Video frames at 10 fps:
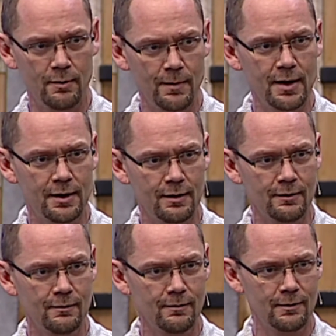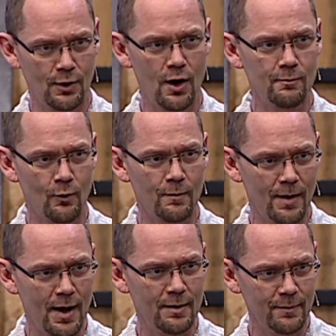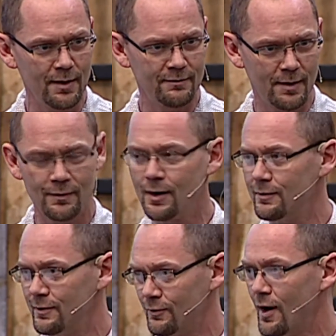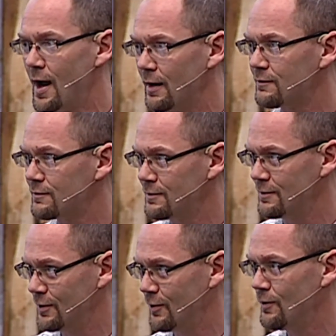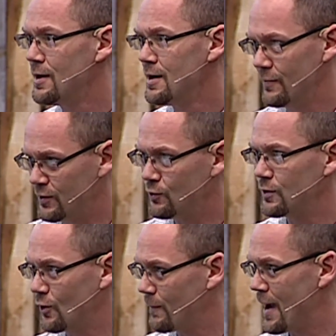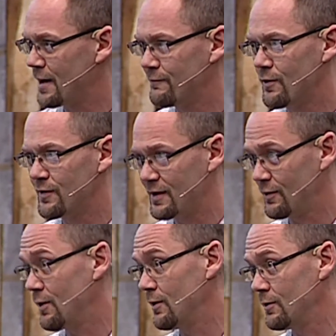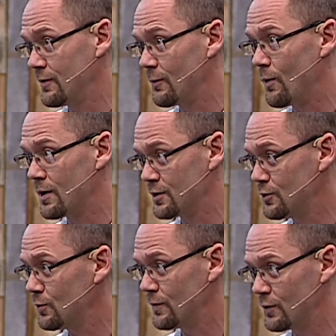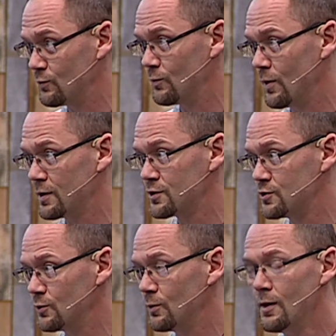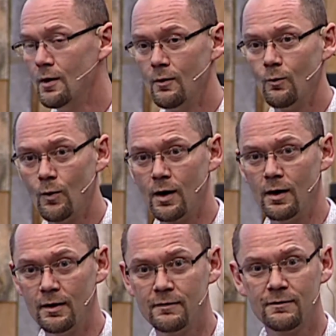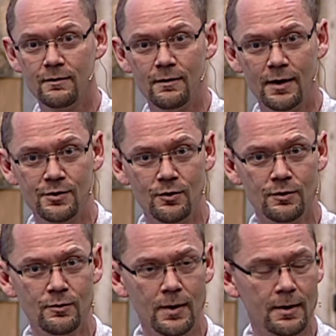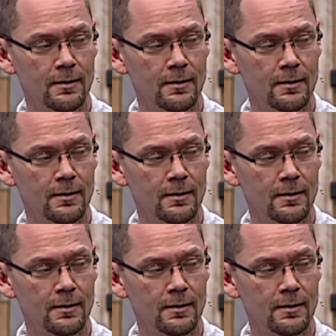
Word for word: making lawnmower behind me as i'm cutting the grass you know, they do. You go back and forth. That's all they want to do. They're wanting to do what it is that you're doing.